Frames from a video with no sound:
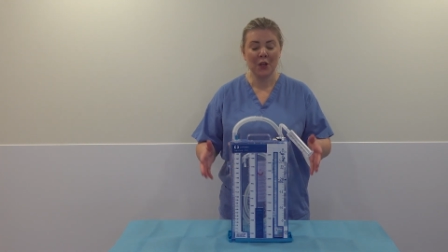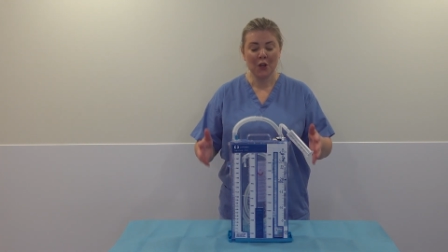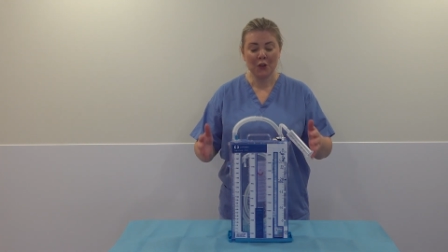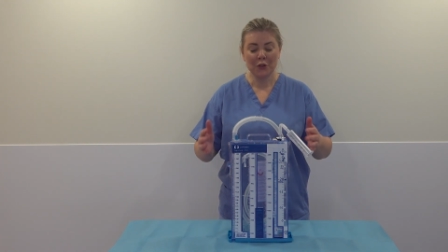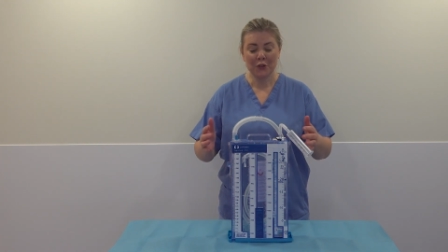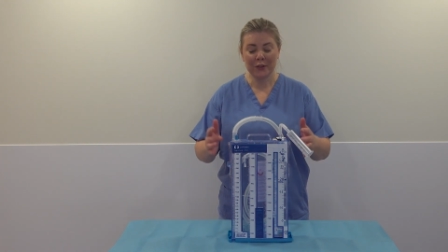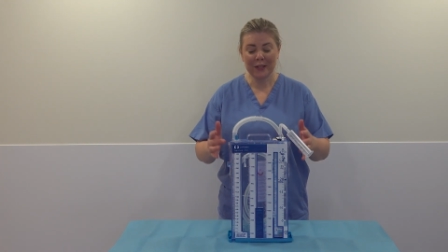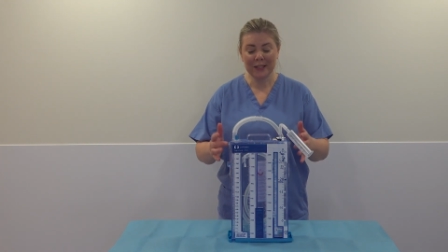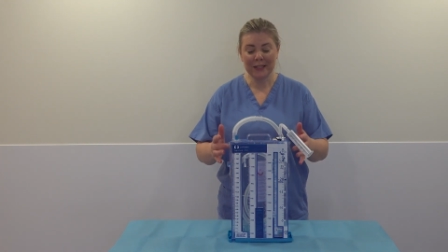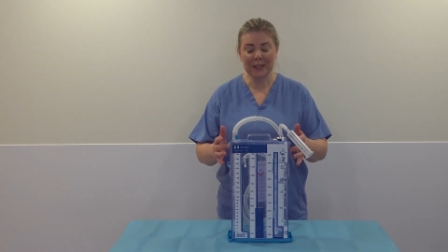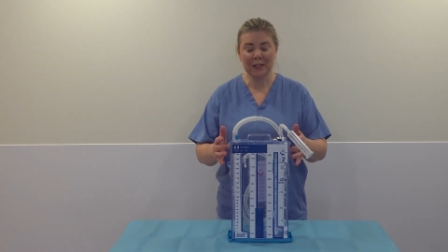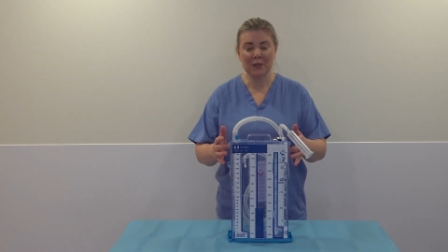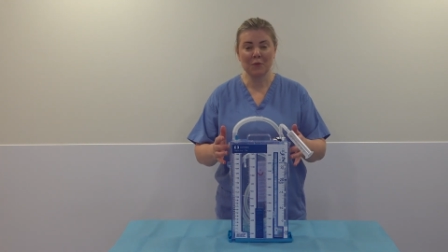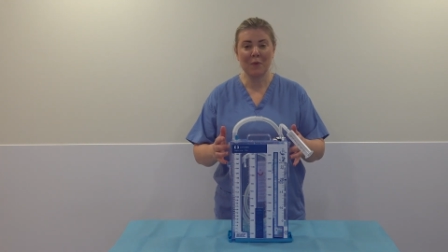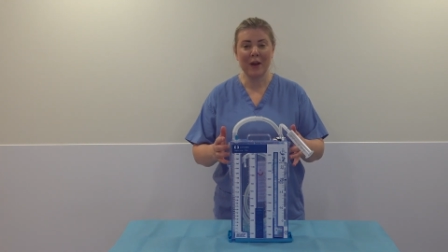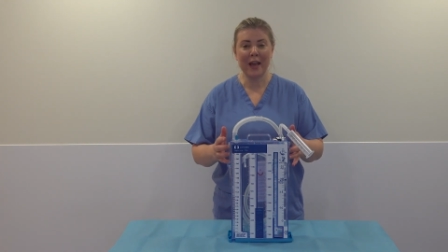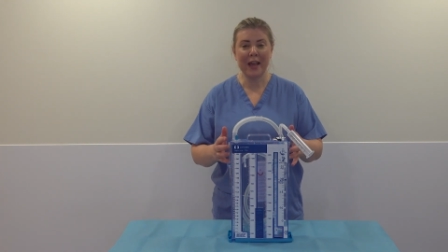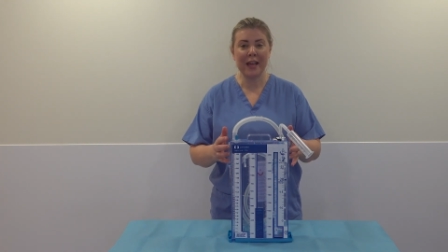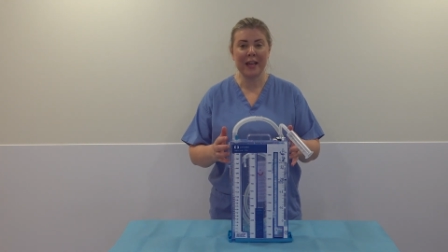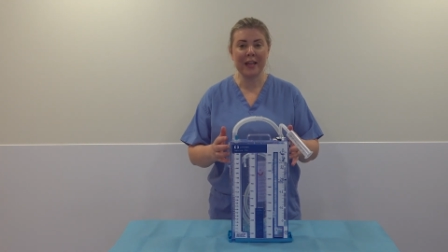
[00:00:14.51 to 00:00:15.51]
So this is the
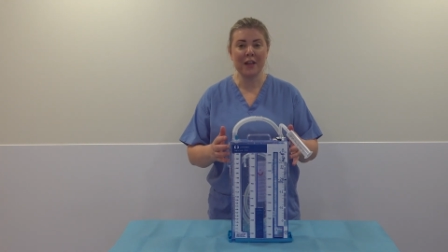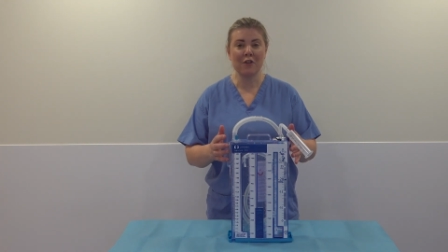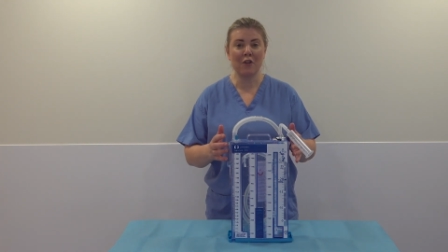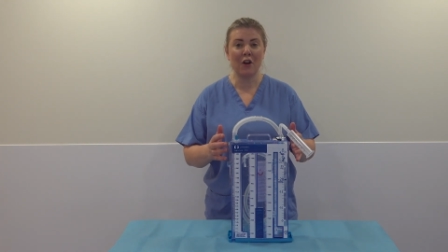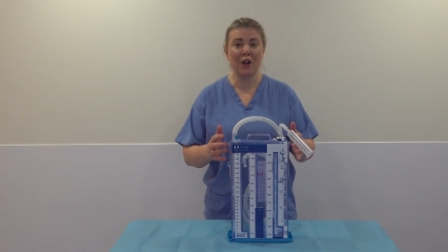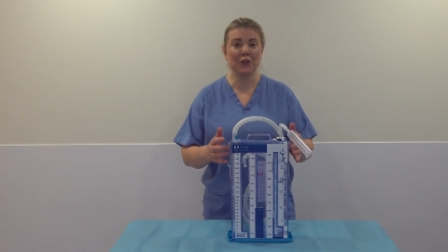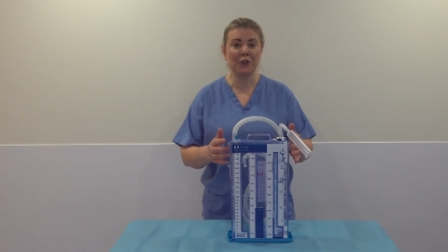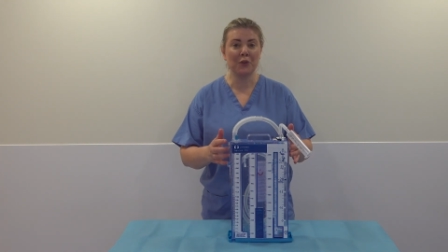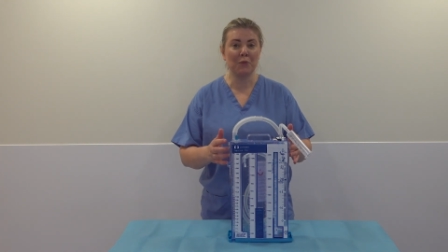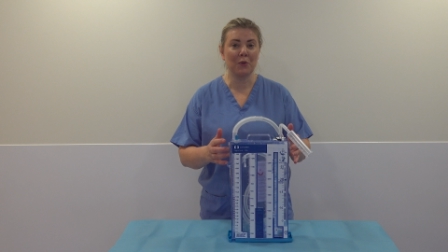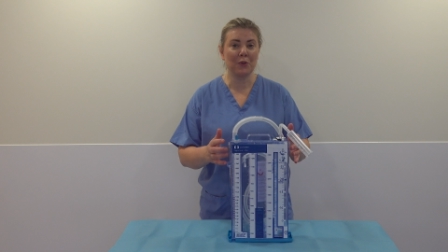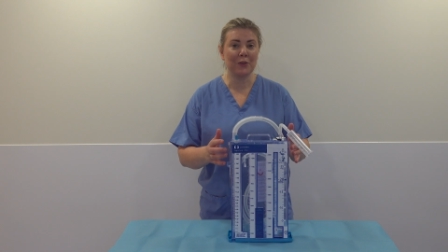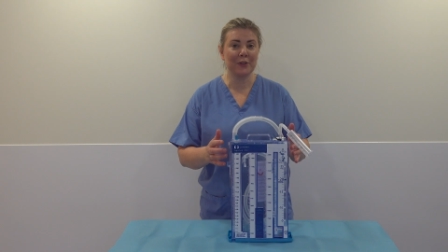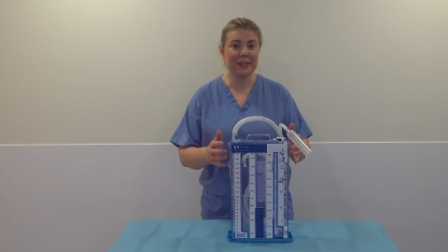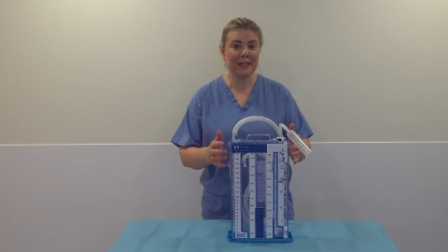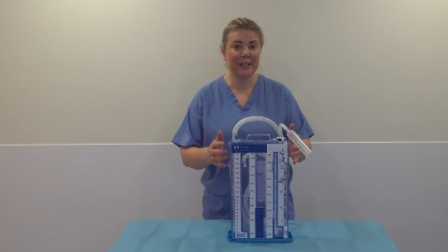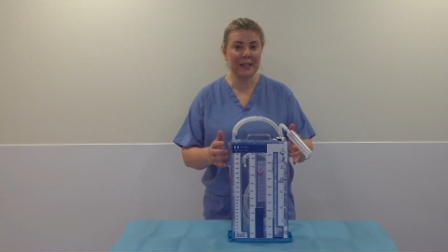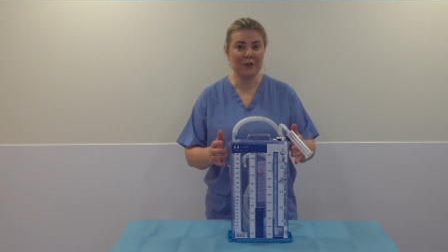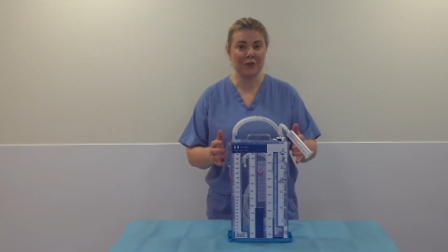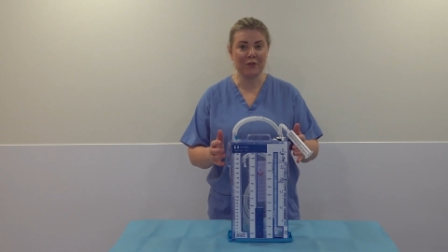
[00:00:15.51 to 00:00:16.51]
way your underwater
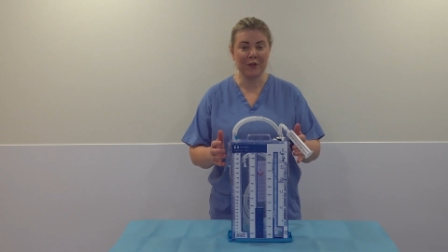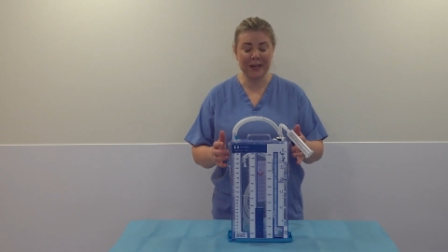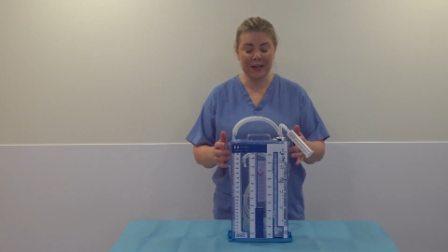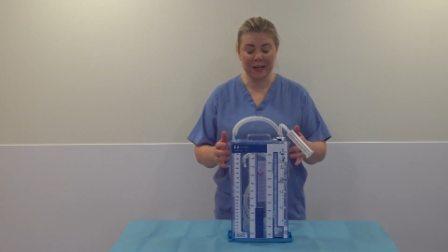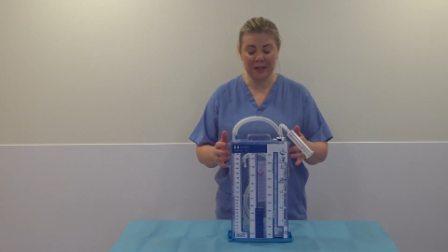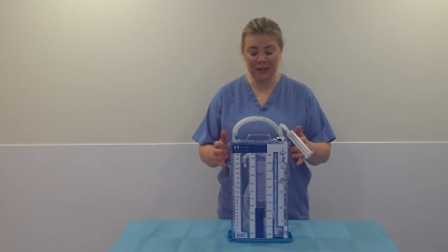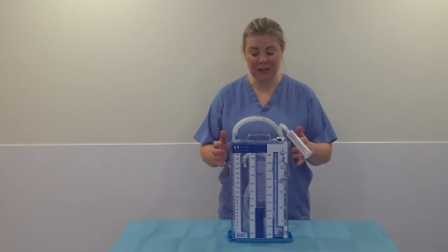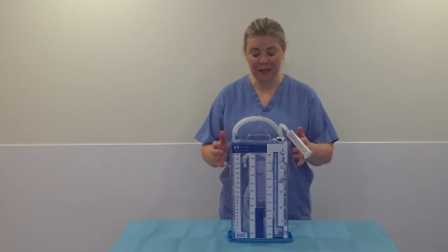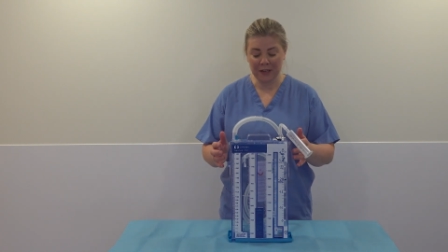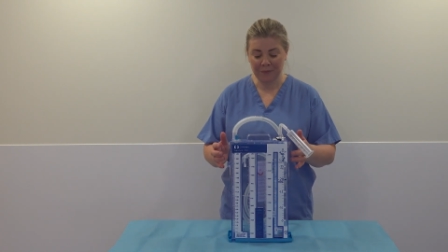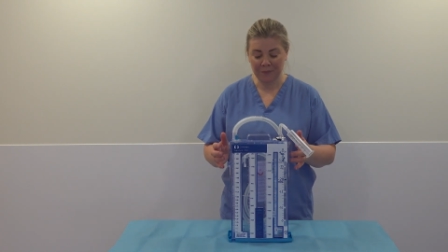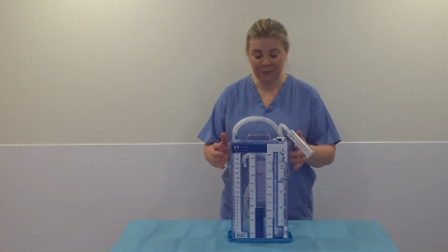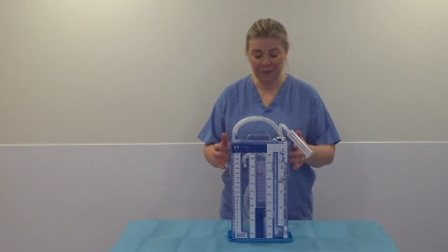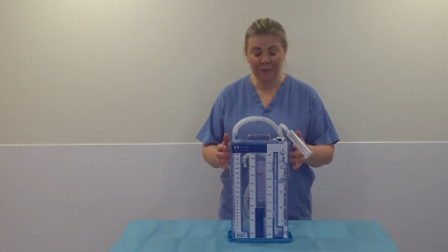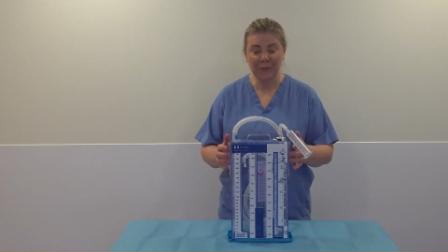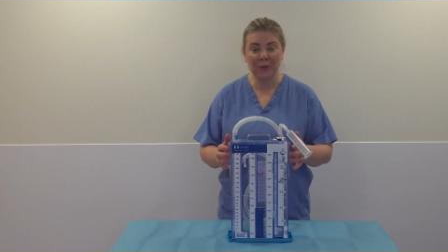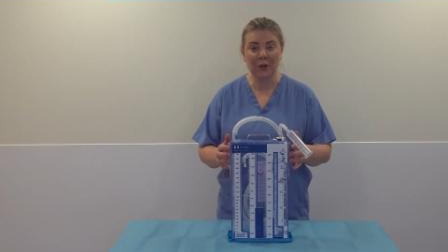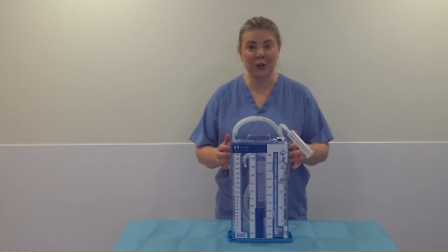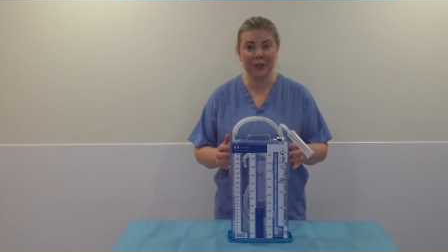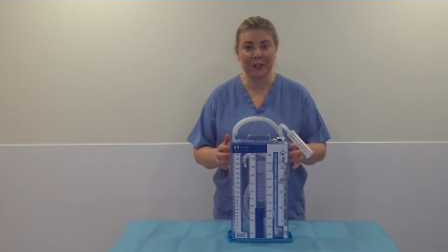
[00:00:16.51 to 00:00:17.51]
seal drain
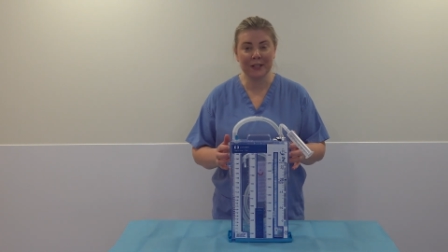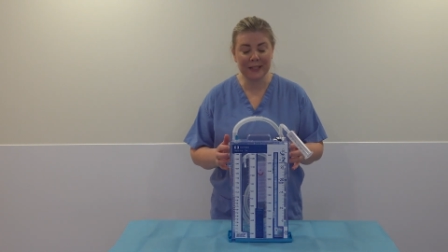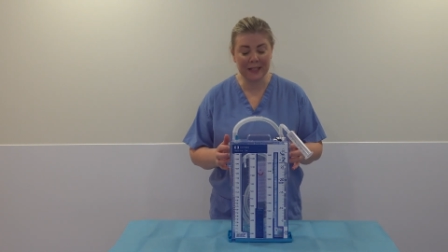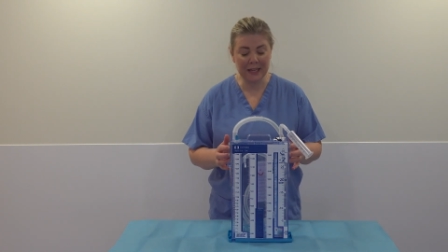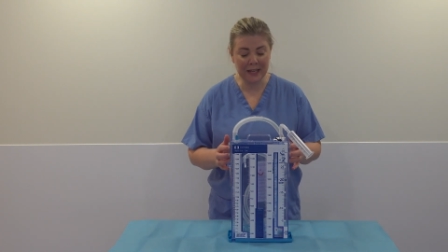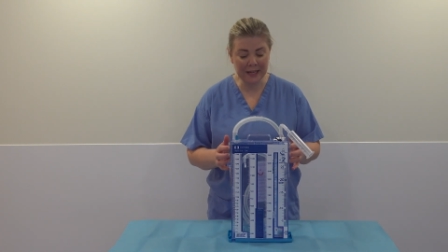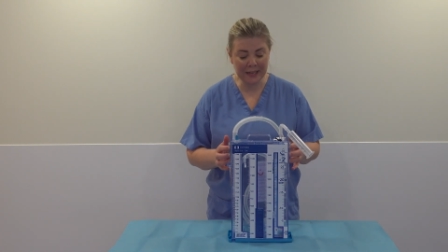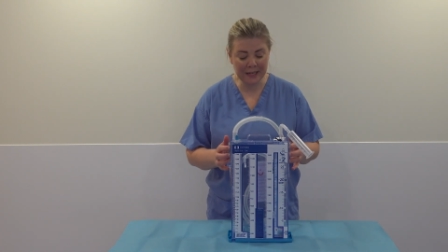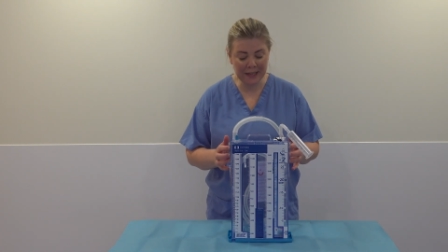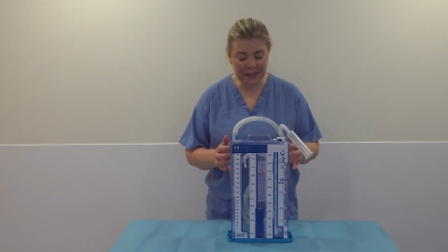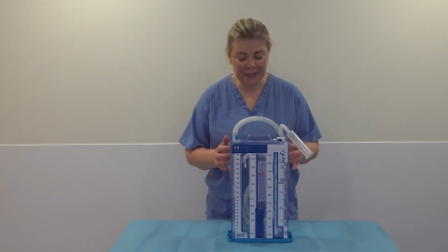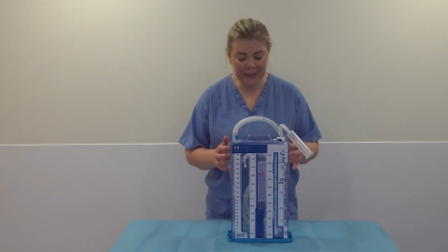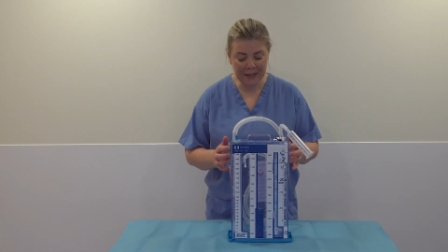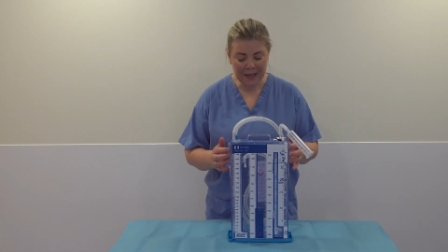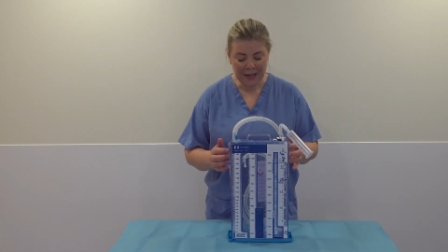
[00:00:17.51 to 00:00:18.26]
looks like.